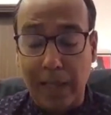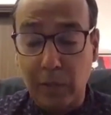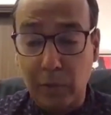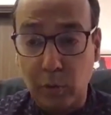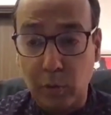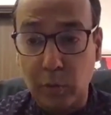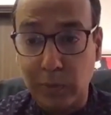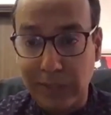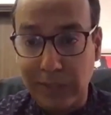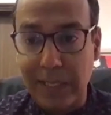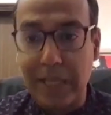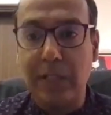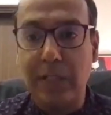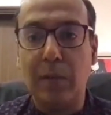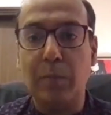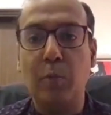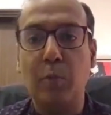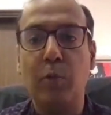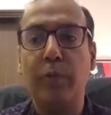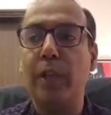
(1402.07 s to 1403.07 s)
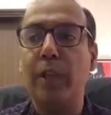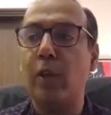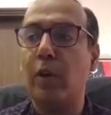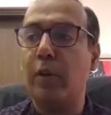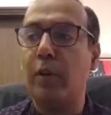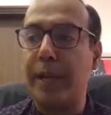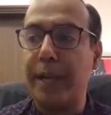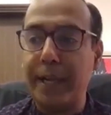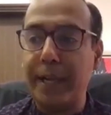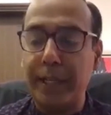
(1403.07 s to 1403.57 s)
through seeing the movie or
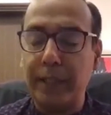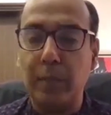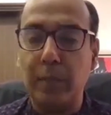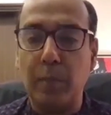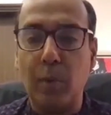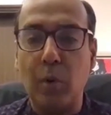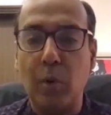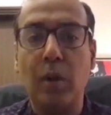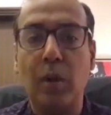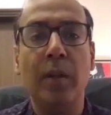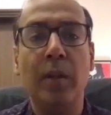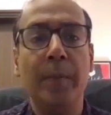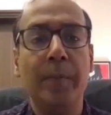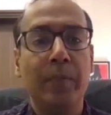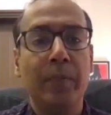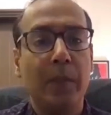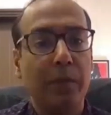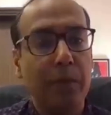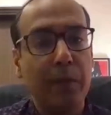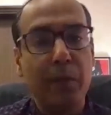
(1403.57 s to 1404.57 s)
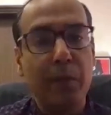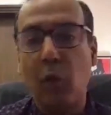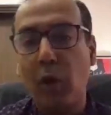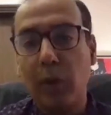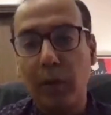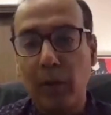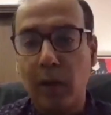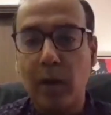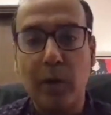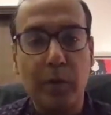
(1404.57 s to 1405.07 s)
reading the book, we've
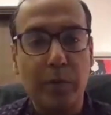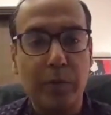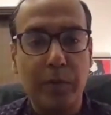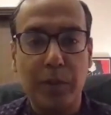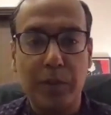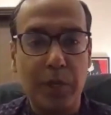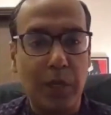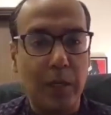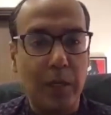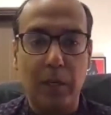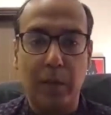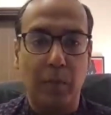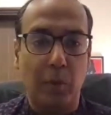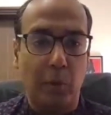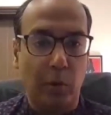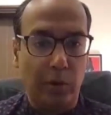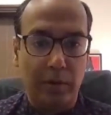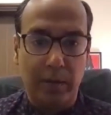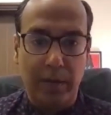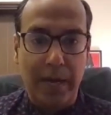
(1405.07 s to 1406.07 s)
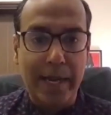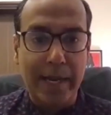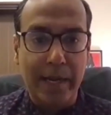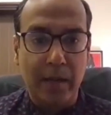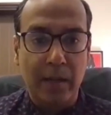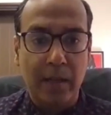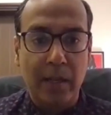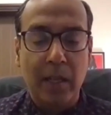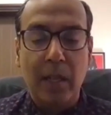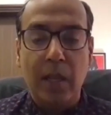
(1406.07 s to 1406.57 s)
all heard of the Jungle Book, right?
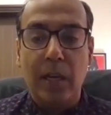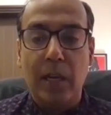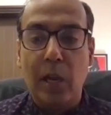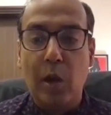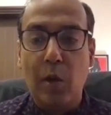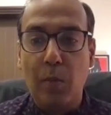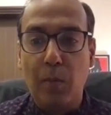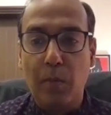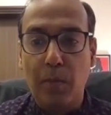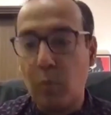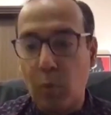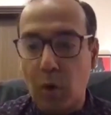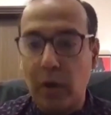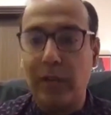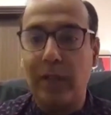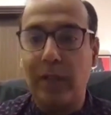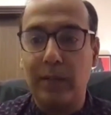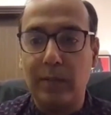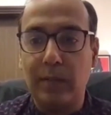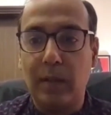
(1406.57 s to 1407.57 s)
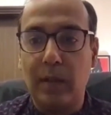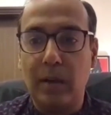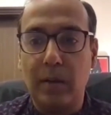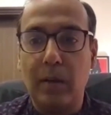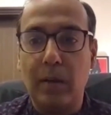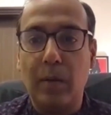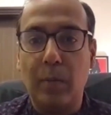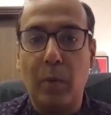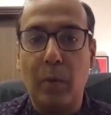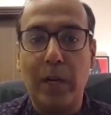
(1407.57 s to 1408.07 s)
Now,
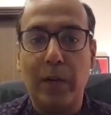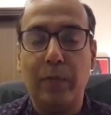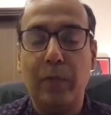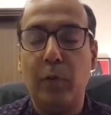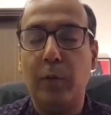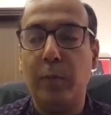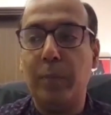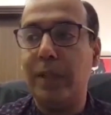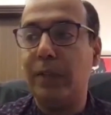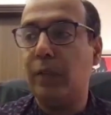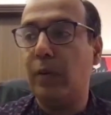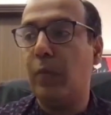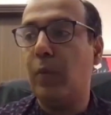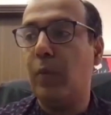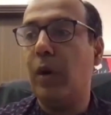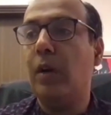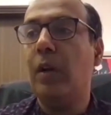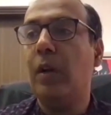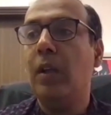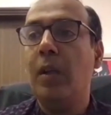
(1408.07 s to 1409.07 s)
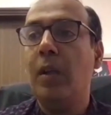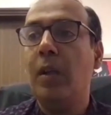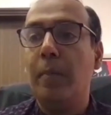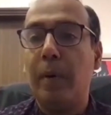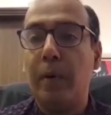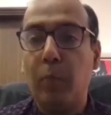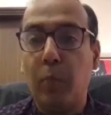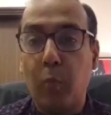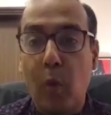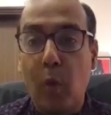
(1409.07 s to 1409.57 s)
it's a great work of art, and
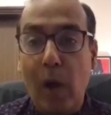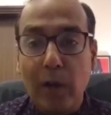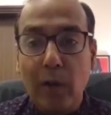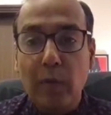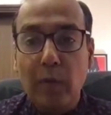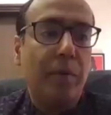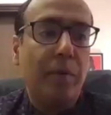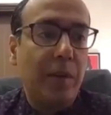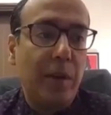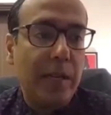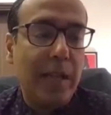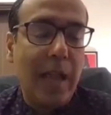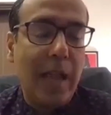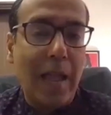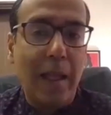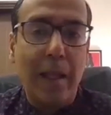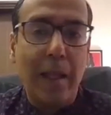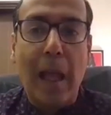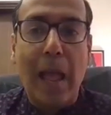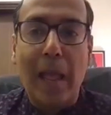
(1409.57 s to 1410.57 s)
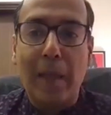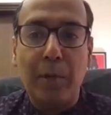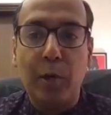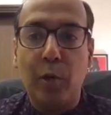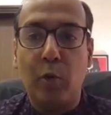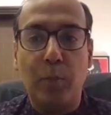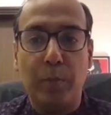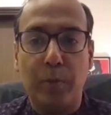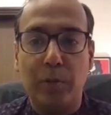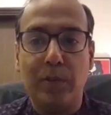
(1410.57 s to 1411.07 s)
really, I am in
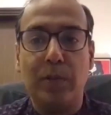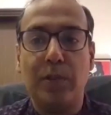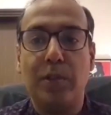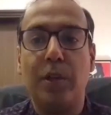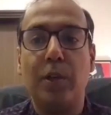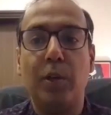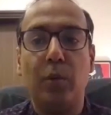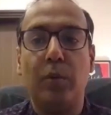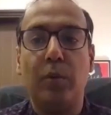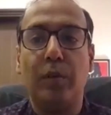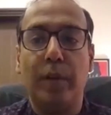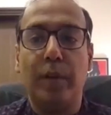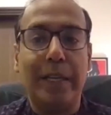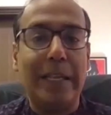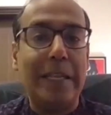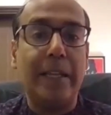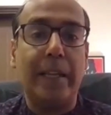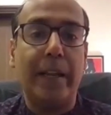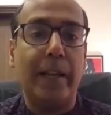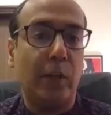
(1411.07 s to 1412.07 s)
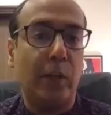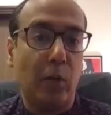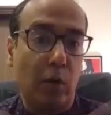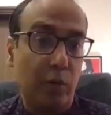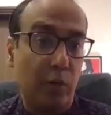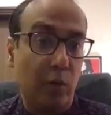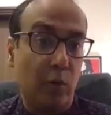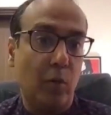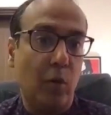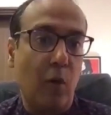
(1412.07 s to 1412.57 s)
no position to critique it
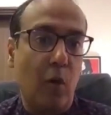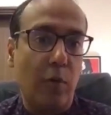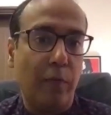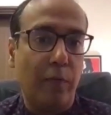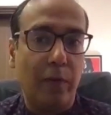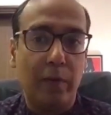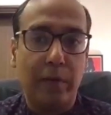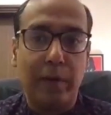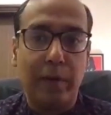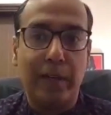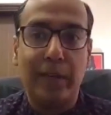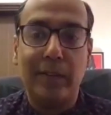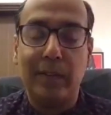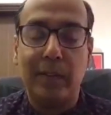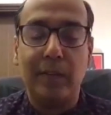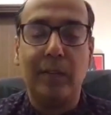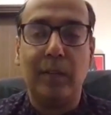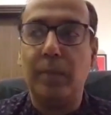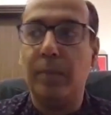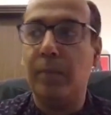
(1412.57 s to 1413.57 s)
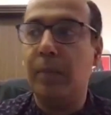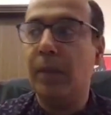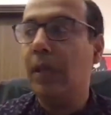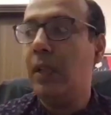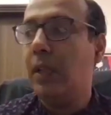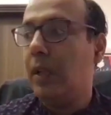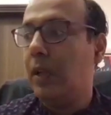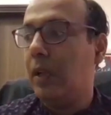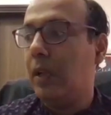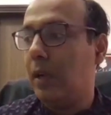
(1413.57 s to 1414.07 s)
or offer criticism
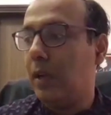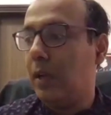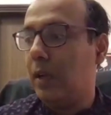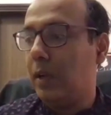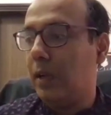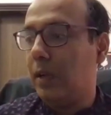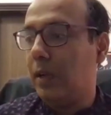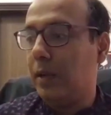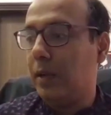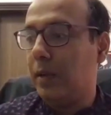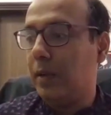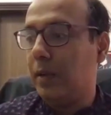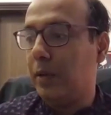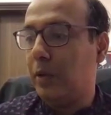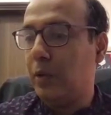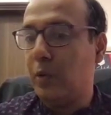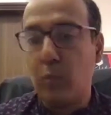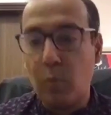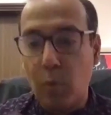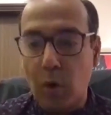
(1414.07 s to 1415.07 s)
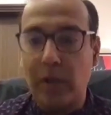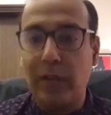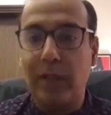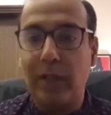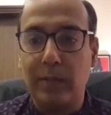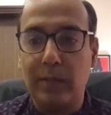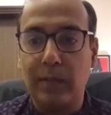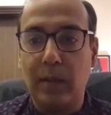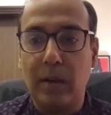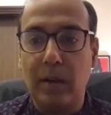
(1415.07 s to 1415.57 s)
to what
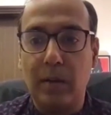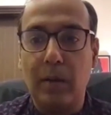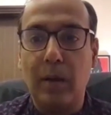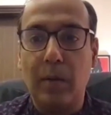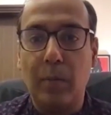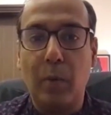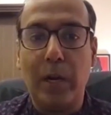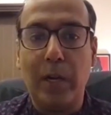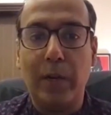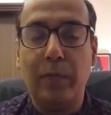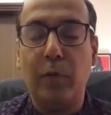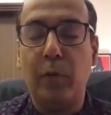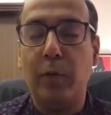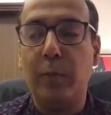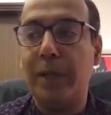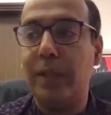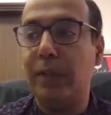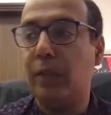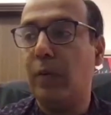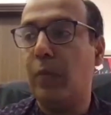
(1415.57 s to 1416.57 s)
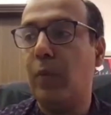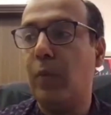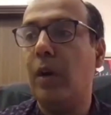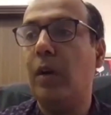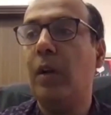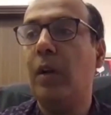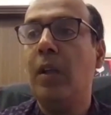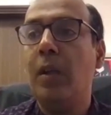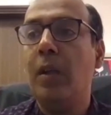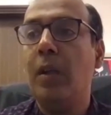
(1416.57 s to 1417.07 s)
is a wonderful piece of
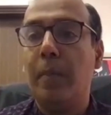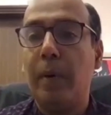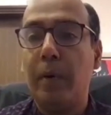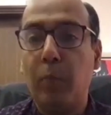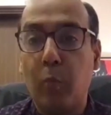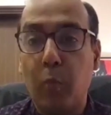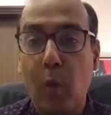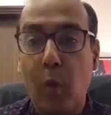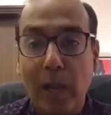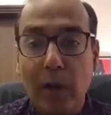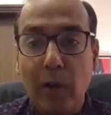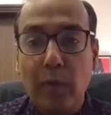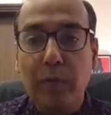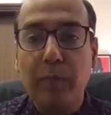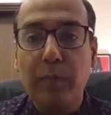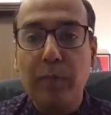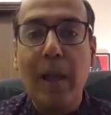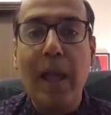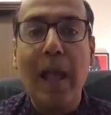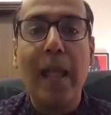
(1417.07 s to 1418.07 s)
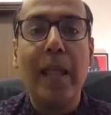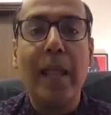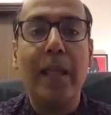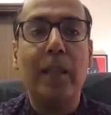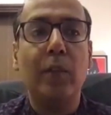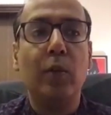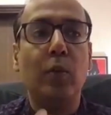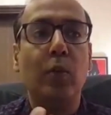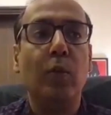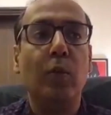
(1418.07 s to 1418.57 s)
work. But one of
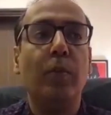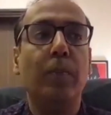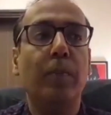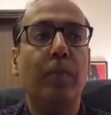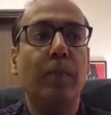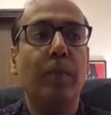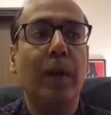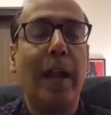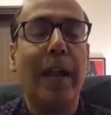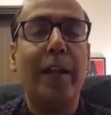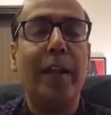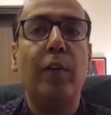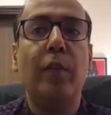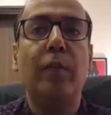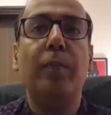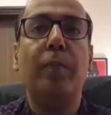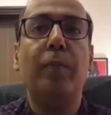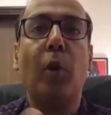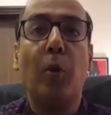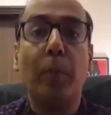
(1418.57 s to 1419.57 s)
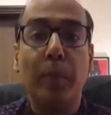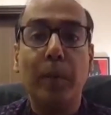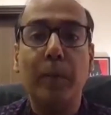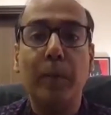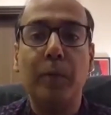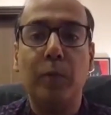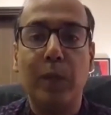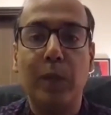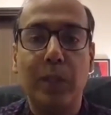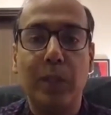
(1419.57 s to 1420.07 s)
my kind of
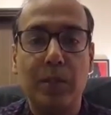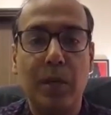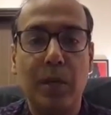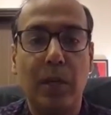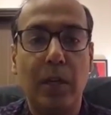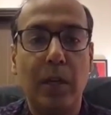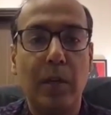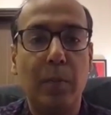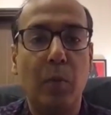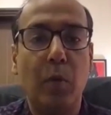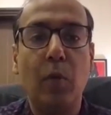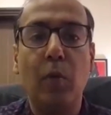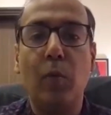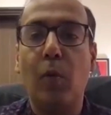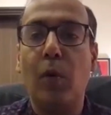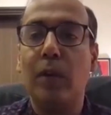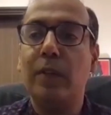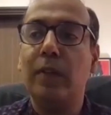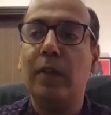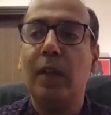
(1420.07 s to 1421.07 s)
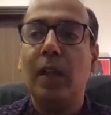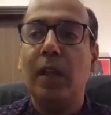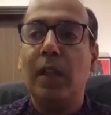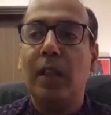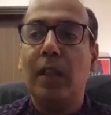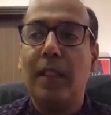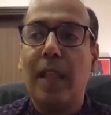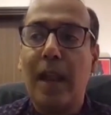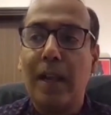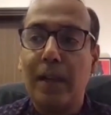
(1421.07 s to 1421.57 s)
problems with the Jungle Book was
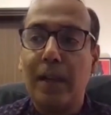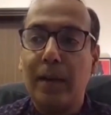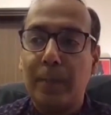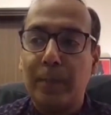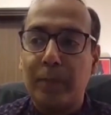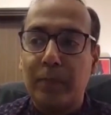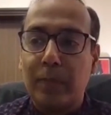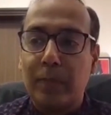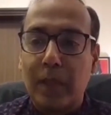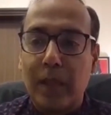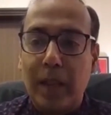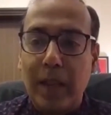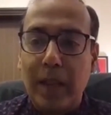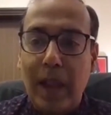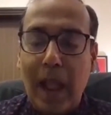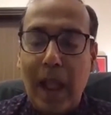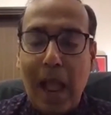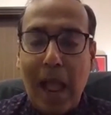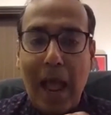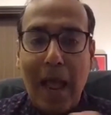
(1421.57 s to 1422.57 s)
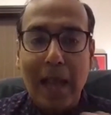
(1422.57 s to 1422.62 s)
that I